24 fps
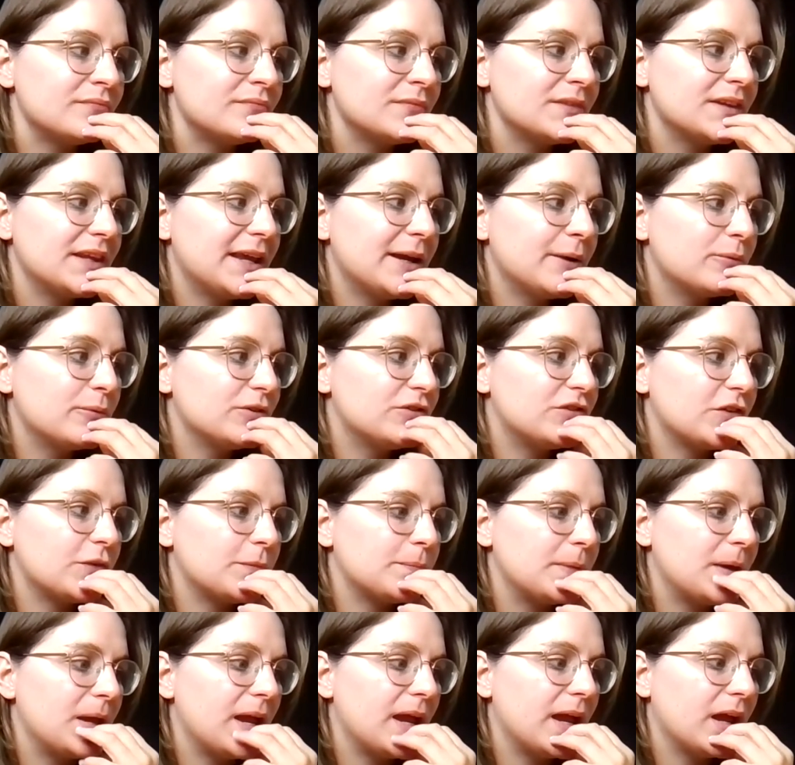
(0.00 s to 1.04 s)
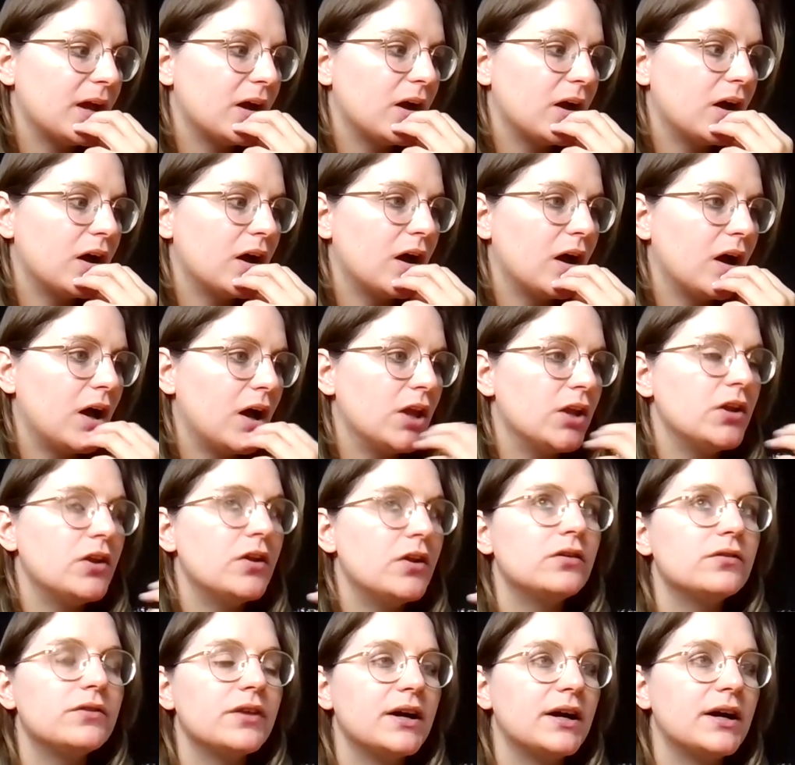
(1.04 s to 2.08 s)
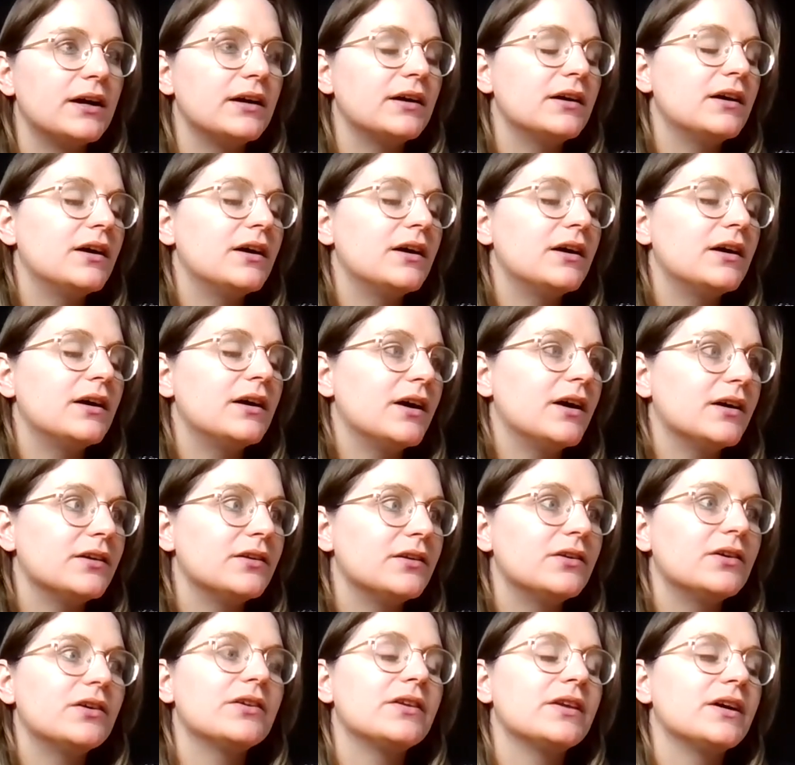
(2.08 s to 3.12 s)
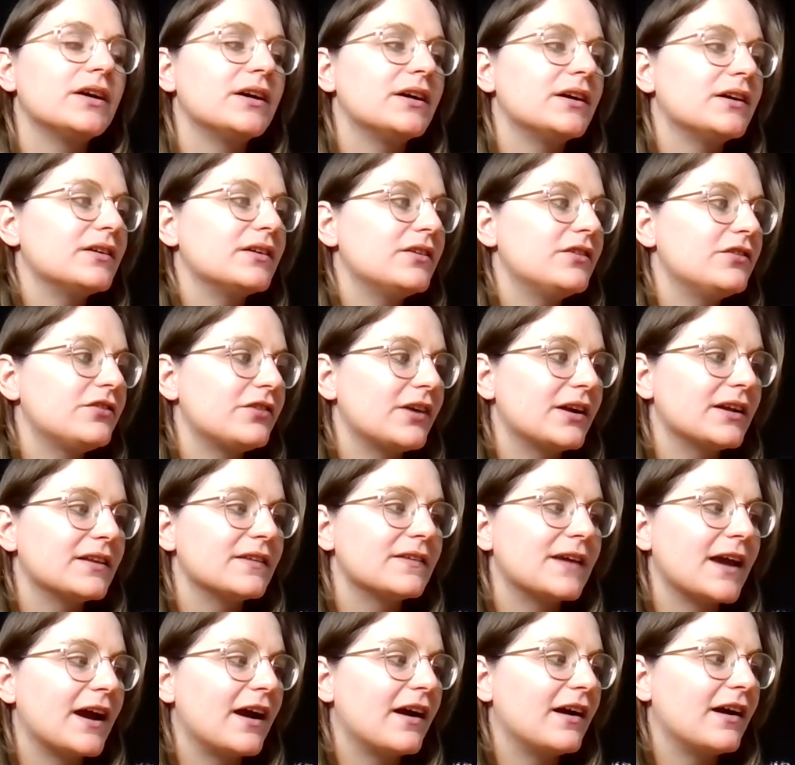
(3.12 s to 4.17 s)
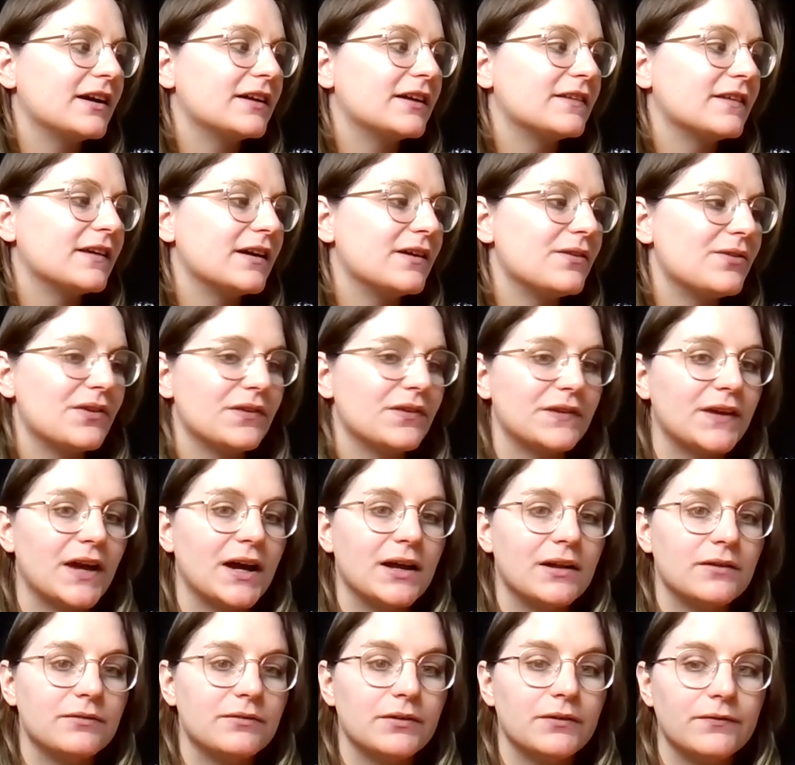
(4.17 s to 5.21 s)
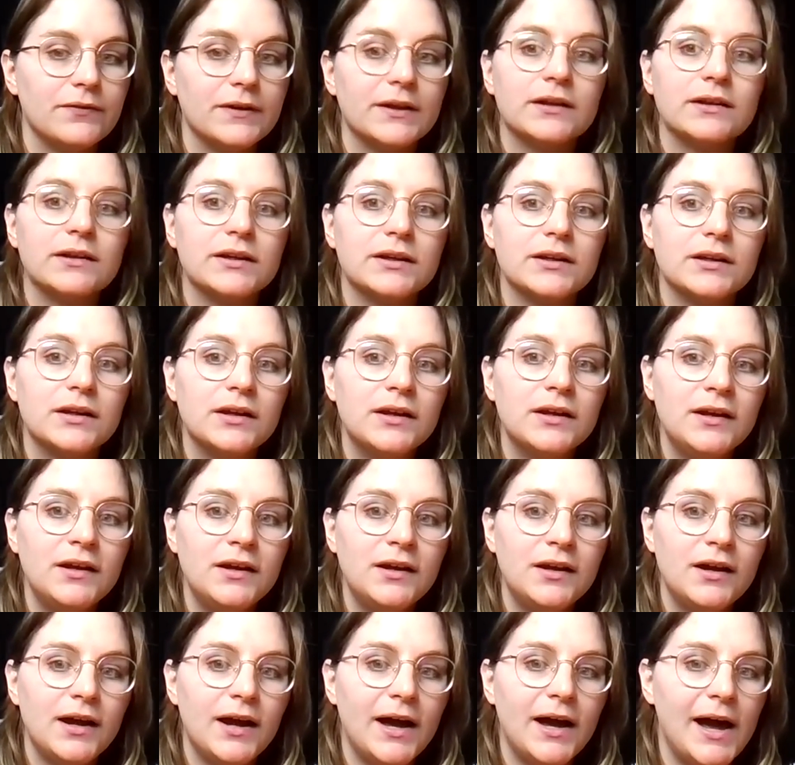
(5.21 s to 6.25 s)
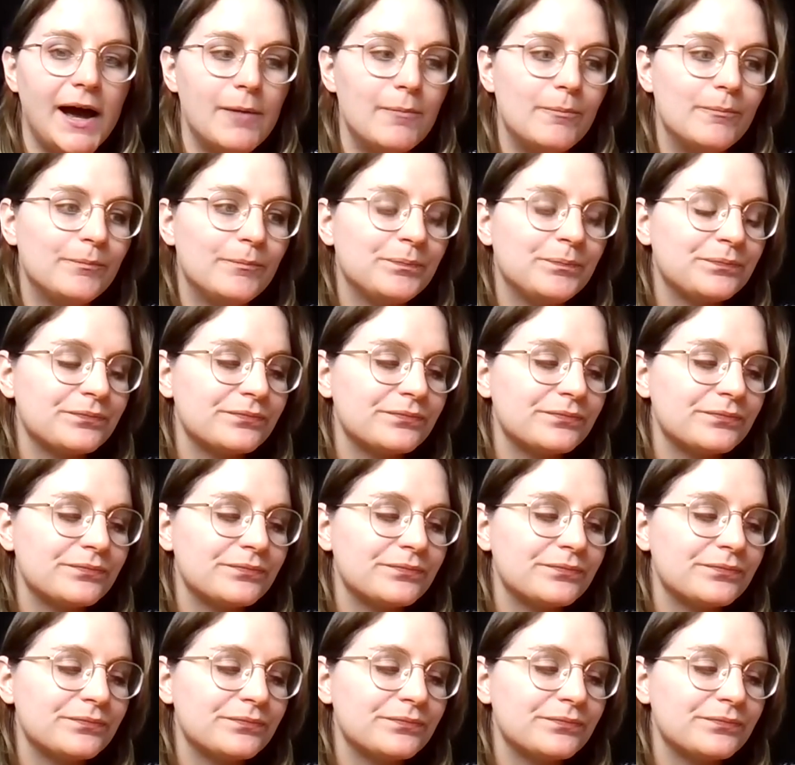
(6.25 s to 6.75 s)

it would just be another another trans character that's kind of a villain um